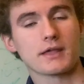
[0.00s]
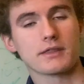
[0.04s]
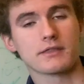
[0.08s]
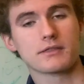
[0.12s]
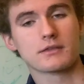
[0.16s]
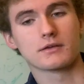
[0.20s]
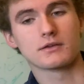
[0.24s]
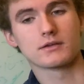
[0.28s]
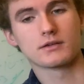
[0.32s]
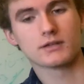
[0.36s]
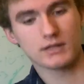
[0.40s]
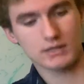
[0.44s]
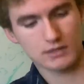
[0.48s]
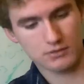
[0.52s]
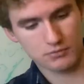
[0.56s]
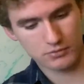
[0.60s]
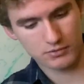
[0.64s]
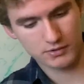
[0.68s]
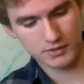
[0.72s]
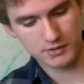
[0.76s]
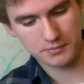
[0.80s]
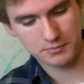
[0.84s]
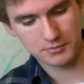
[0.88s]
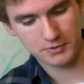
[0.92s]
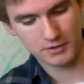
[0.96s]
the
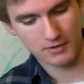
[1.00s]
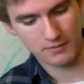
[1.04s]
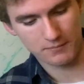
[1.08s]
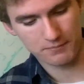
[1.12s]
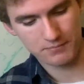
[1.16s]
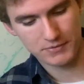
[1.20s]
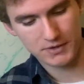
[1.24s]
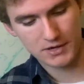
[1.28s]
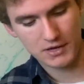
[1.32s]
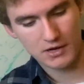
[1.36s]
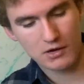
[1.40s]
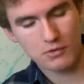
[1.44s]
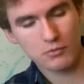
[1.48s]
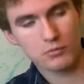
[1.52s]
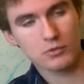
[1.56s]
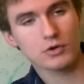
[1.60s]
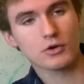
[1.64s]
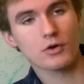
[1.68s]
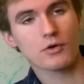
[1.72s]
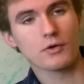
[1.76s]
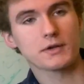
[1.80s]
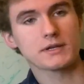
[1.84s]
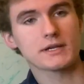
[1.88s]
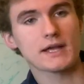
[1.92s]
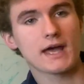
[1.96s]
equilibrium.
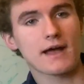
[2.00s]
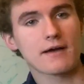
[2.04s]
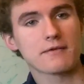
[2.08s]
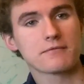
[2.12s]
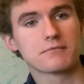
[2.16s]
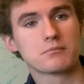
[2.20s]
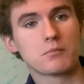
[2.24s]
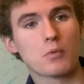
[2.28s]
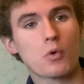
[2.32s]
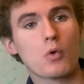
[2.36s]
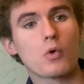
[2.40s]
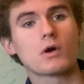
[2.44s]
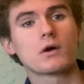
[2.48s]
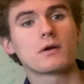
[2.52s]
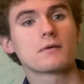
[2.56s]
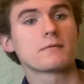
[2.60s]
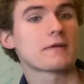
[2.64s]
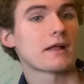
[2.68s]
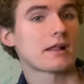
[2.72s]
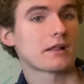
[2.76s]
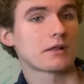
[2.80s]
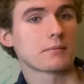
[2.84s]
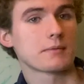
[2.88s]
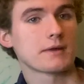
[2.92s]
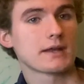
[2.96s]
We're going to have more of
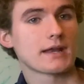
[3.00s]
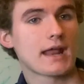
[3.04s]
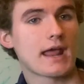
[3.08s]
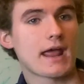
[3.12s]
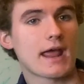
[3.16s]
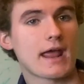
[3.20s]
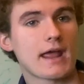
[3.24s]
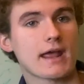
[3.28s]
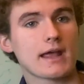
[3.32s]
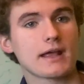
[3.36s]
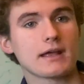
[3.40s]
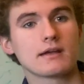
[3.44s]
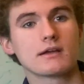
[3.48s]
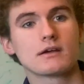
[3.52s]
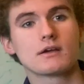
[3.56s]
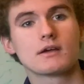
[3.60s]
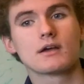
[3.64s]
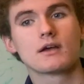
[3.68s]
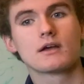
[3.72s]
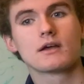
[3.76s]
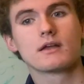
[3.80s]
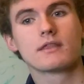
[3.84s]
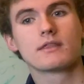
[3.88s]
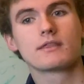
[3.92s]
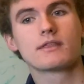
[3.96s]
element A
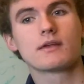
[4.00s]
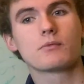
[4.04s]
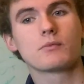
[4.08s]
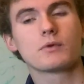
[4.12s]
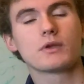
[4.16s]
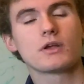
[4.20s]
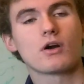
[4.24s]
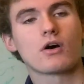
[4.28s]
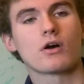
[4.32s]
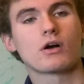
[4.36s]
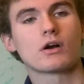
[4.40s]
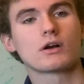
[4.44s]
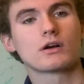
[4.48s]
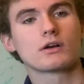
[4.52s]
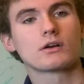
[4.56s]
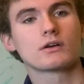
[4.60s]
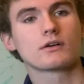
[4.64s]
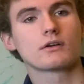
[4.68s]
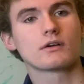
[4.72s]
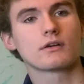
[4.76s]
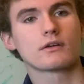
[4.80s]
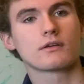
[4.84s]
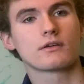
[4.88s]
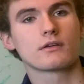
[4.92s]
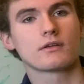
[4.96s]

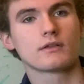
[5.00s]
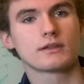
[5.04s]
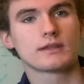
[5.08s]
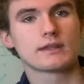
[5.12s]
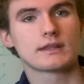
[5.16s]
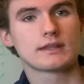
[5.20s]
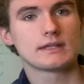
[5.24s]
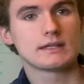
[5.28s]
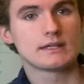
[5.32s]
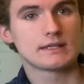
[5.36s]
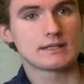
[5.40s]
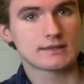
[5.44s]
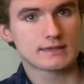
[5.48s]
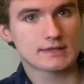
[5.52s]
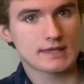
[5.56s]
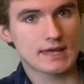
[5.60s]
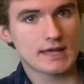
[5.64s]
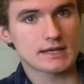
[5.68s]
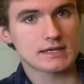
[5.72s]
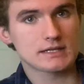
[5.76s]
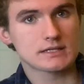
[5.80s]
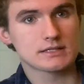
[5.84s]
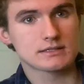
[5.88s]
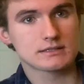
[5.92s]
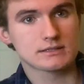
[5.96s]

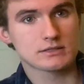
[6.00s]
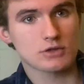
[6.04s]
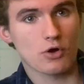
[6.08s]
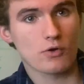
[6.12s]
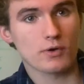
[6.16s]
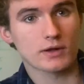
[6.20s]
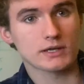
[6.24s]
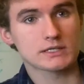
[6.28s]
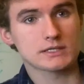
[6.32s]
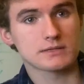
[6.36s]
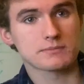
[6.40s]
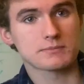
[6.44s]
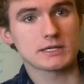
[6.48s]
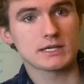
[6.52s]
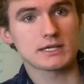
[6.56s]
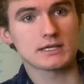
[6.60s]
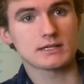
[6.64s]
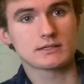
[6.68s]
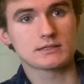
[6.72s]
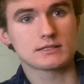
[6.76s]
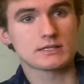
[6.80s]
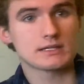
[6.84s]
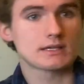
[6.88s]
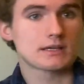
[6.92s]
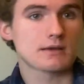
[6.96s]
than is going to be
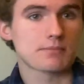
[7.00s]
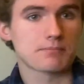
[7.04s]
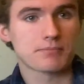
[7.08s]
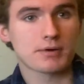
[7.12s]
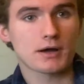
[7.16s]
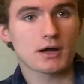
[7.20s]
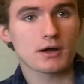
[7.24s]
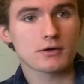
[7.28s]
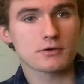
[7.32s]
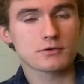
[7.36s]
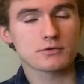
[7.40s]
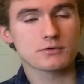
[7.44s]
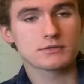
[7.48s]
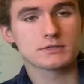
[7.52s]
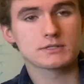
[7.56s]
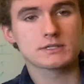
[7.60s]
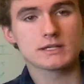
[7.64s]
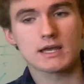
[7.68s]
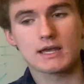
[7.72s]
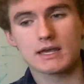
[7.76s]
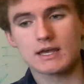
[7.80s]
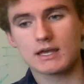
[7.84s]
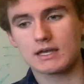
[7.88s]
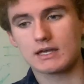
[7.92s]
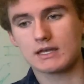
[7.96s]
decomposed
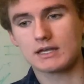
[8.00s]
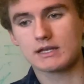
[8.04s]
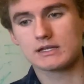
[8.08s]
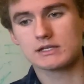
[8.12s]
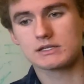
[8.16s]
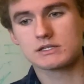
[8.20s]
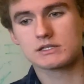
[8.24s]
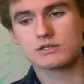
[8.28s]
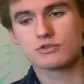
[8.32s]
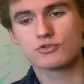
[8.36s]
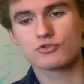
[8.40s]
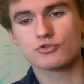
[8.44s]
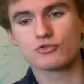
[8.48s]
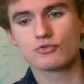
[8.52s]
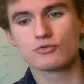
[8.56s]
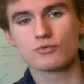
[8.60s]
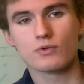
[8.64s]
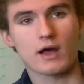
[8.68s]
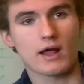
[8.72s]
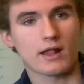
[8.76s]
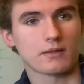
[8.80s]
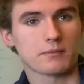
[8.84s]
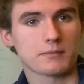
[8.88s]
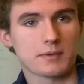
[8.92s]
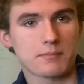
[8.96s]
into
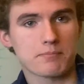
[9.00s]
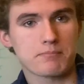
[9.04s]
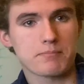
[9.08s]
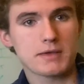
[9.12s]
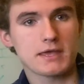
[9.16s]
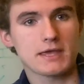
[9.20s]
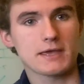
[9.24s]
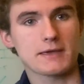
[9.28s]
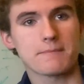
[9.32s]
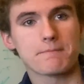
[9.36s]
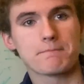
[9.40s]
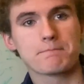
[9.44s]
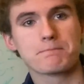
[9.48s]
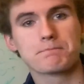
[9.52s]
element B.